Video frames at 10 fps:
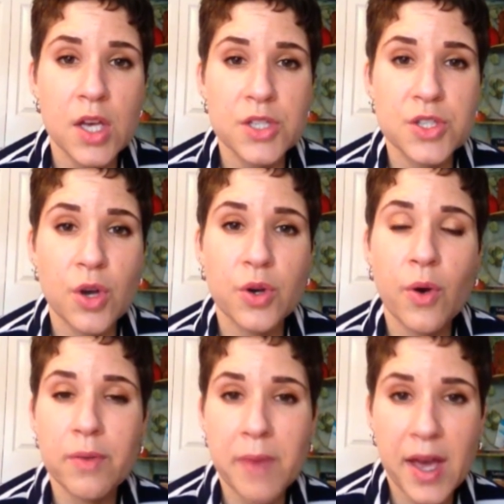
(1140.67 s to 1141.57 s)
So
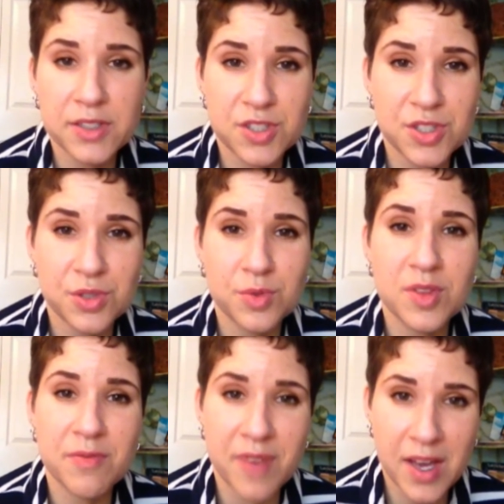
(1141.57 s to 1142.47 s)
going back to
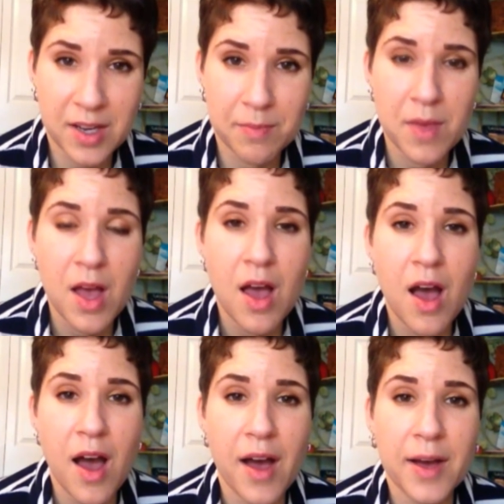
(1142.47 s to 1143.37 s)
the venom,
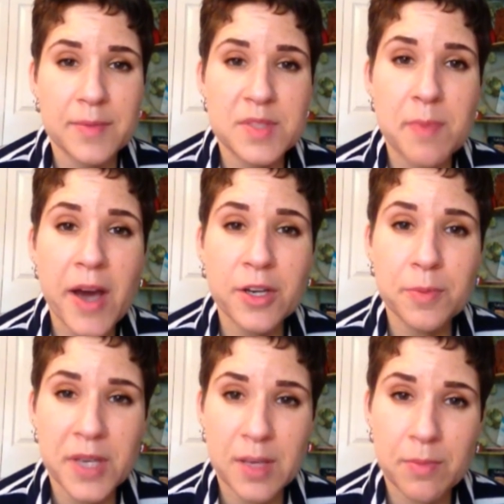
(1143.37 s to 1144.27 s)
spider
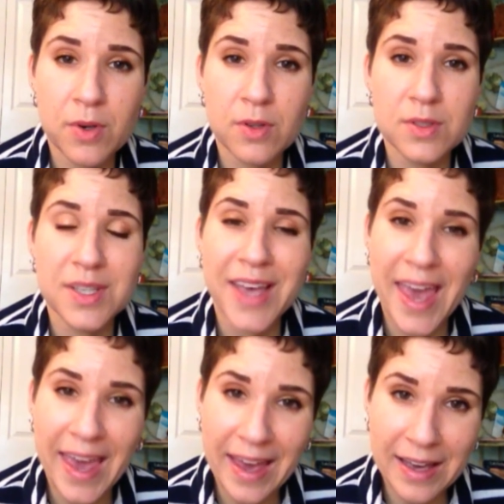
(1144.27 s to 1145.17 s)
people
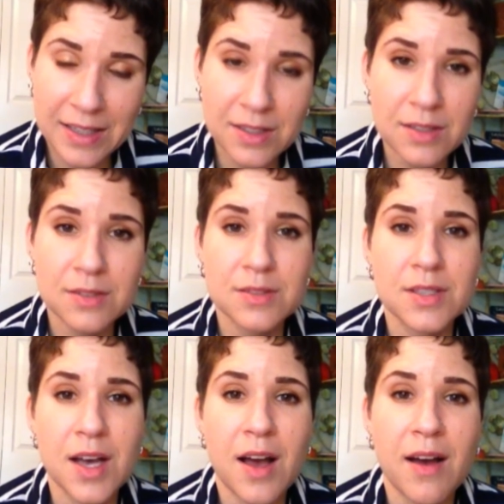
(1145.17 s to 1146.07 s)
can
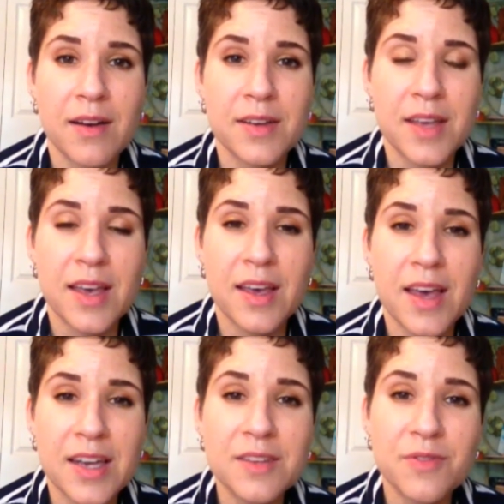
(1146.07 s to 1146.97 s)

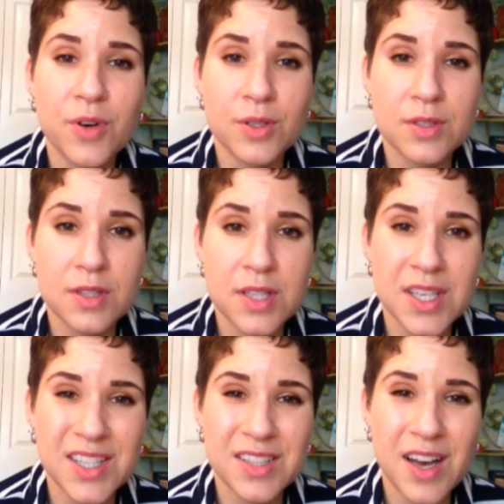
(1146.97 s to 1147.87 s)

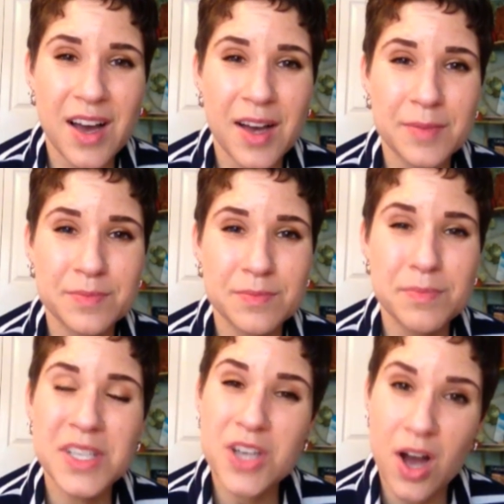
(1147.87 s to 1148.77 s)
inadvertently
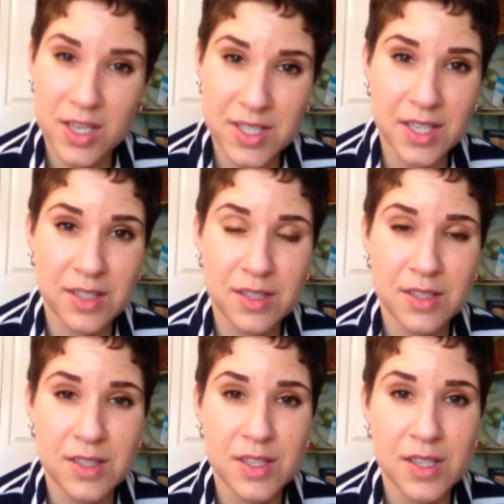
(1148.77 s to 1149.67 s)
be toxic
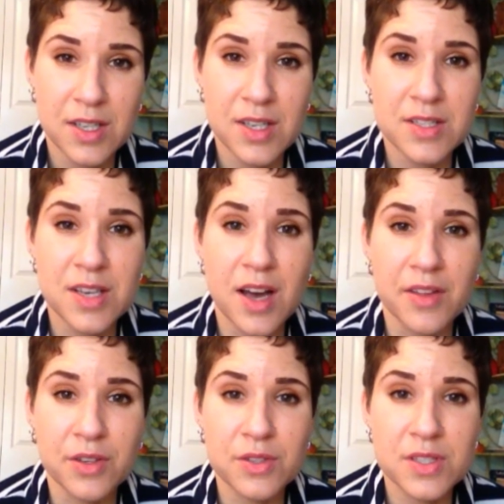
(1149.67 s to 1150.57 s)
to
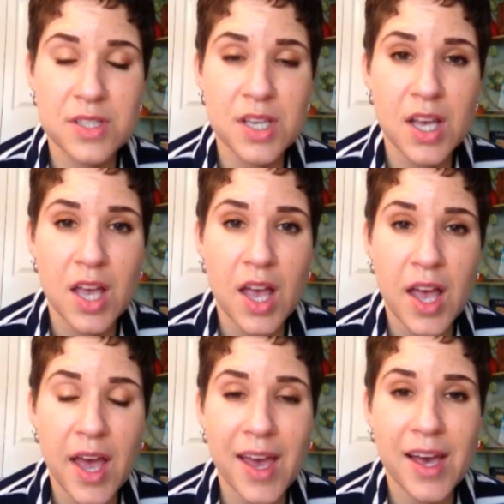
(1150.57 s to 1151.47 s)
others.
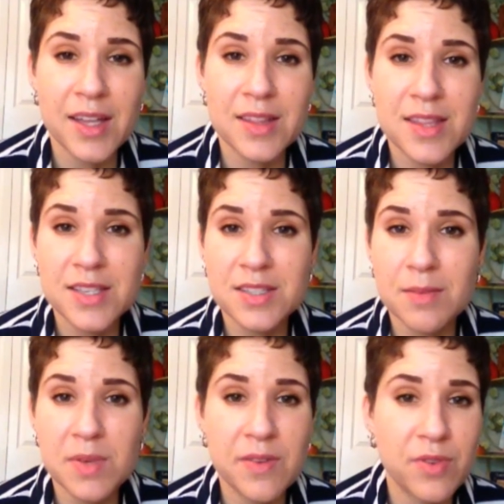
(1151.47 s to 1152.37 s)
And this
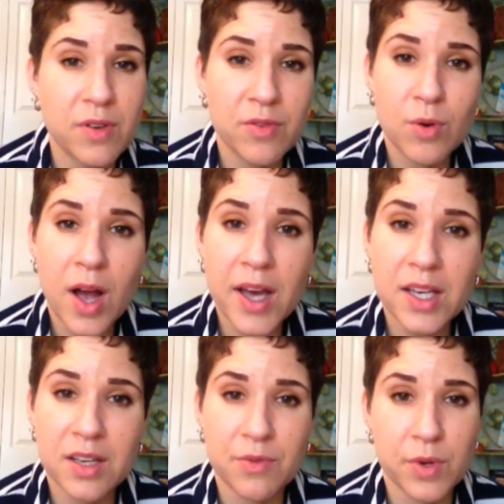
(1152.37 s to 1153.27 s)
can be for a
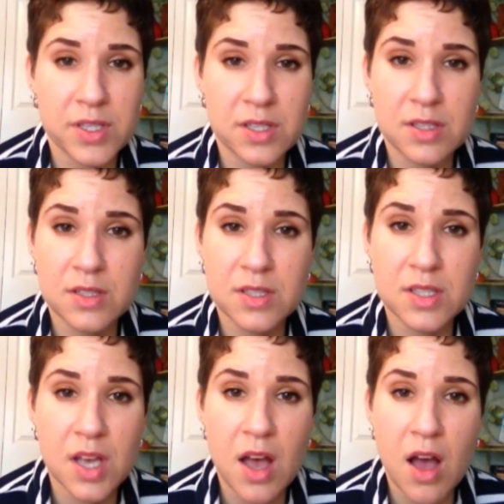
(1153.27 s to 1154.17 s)
variety of reasons.